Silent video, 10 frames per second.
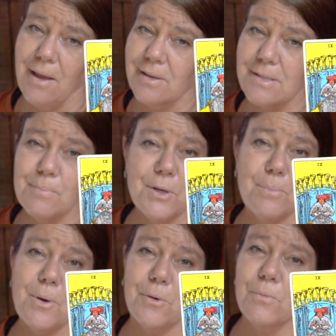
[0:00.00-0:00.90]
Somebody
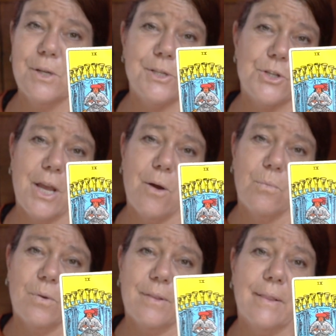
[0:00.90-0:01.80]
might reach
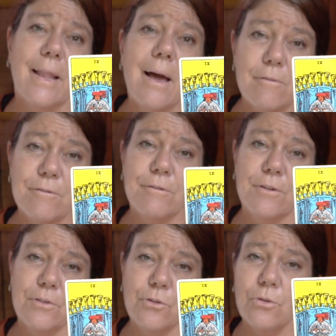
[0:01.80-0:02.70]
out with love
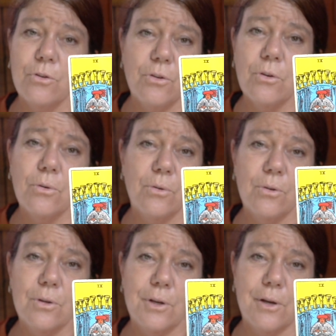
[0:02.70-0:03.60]
to you,
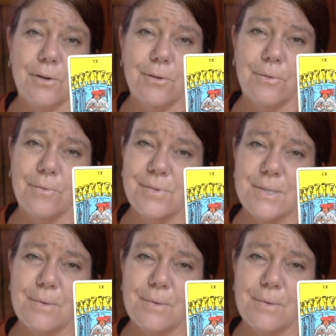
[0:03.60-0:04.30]
you know.